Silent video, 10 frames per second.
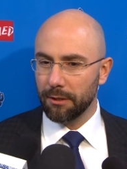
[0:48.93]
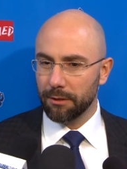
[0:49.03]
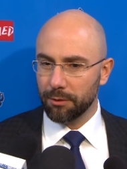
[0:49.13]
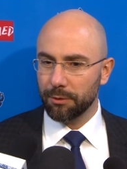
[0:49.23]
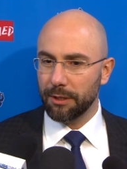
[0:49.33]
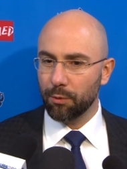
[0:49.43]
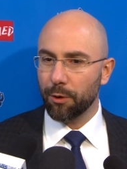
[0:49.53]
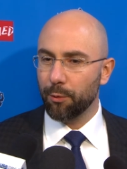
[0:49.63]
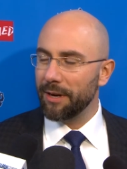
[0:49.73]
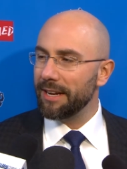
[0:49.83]
So they
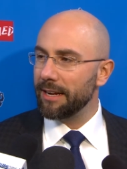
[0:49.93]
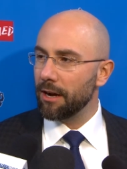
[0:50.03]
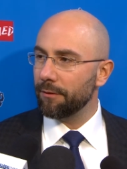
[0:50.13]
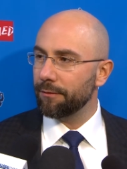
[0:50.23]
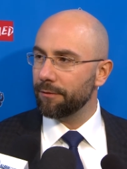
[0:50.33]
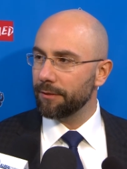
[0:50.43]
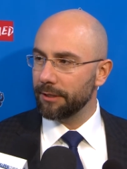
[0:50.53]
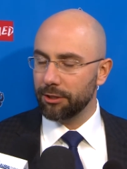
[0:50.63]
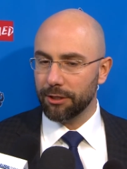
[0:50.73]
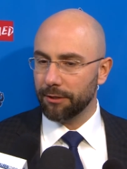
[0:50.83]
were reading off
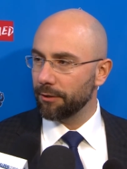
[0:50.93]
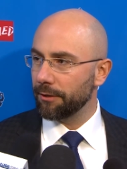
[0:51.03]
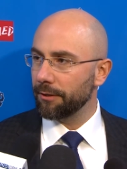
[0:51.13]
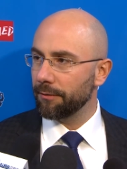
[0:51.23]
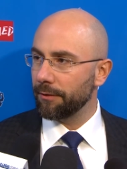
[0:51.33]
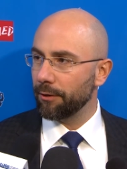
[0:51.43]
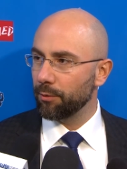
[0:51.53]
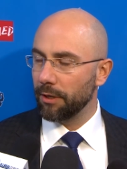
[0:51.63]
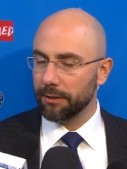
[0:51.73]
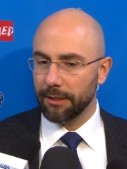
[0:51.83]
each other very
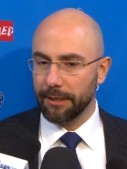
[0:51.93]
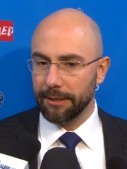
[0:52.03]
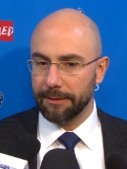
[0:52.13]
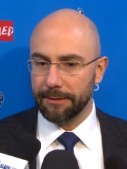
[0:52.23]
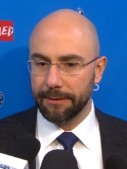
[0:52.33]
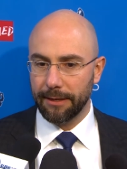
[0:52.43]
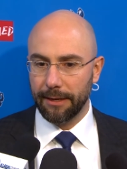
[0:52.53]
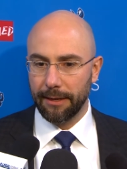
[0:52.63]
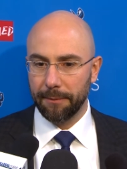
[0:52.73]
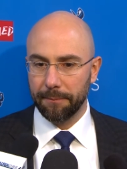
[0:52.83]
well tonight.
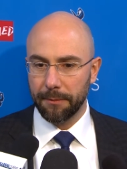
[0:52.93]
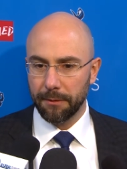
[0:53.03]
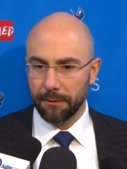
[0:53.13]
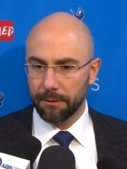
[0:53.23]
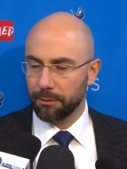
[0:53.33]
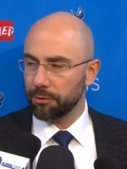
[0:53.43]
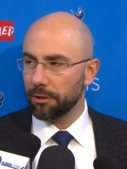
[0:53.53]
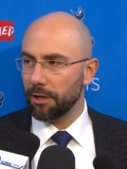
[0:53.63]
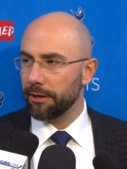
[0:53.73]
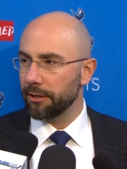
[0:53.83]
Um, there's a
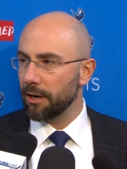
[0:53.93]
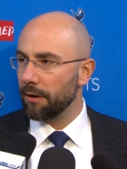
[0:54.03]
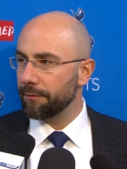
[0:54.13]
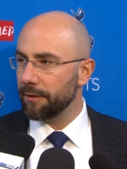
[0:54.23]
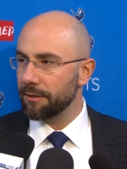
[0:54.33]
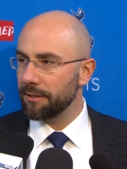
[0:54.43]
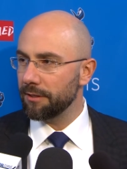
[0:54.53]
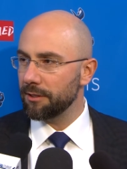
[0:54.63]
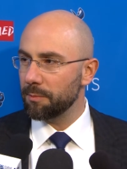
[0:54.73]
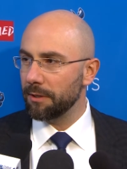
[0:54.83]
lot of confidence in
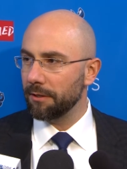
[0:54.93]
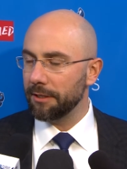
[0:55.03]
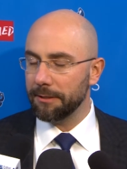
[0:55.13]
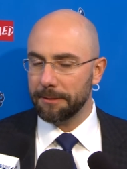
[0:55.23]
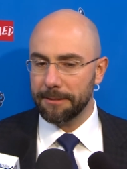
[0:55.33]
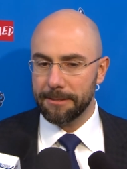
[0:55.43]
this building.